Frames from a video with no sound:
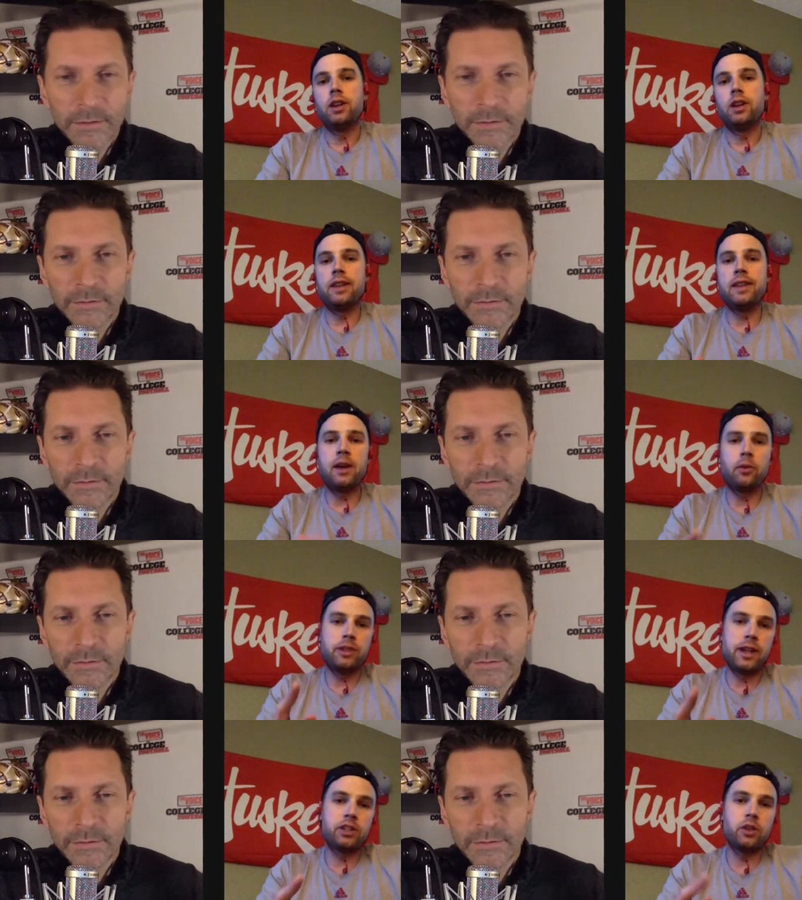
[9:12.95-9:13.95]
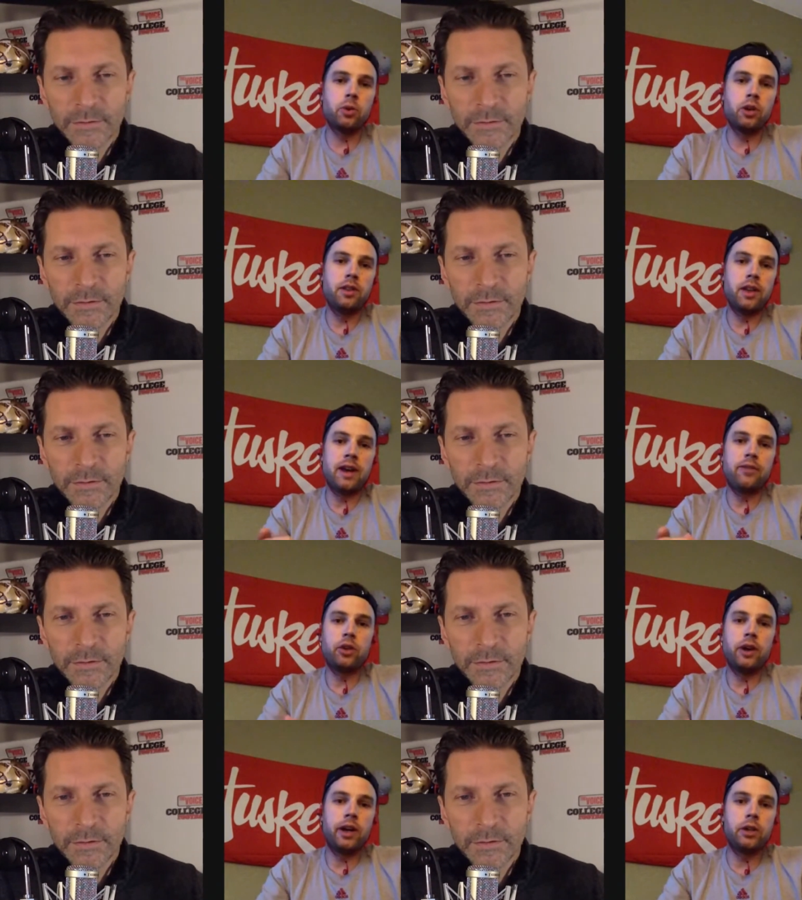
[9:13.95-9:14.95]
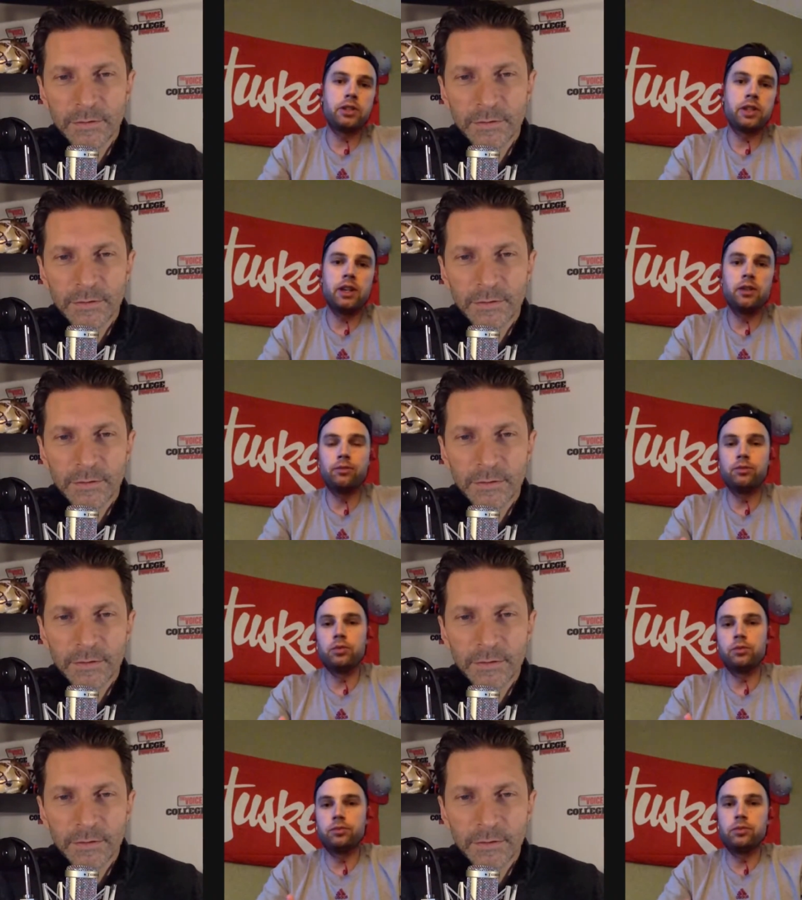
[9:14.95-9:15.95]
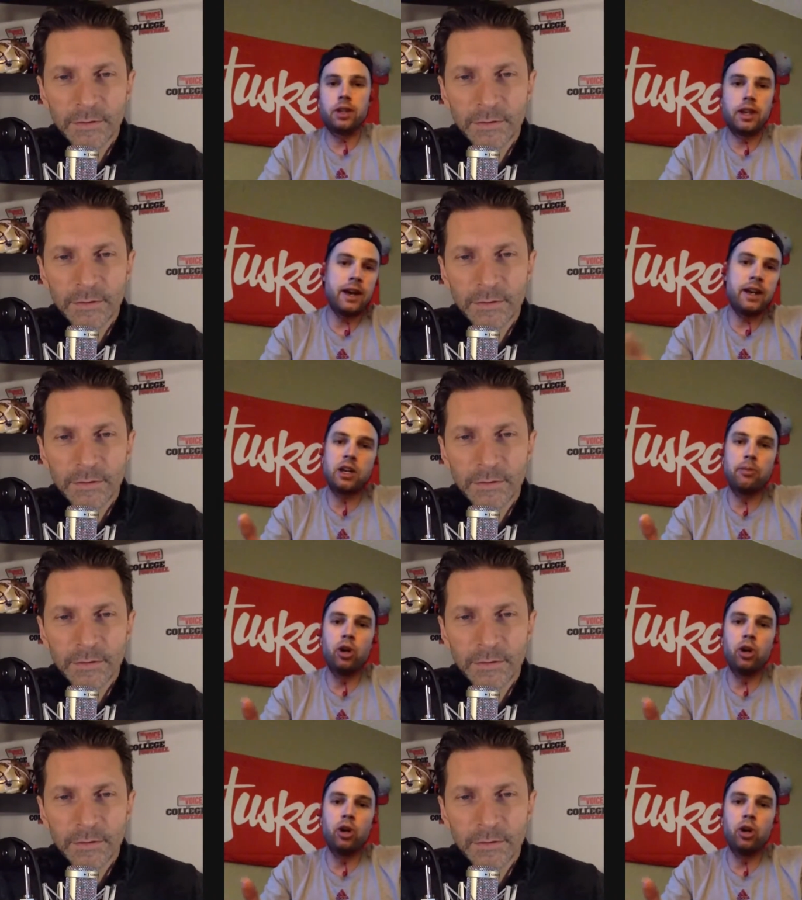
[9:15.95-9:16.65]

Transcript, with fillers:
Speaker 1: uh, that that that's the one that after Ohio State, they got to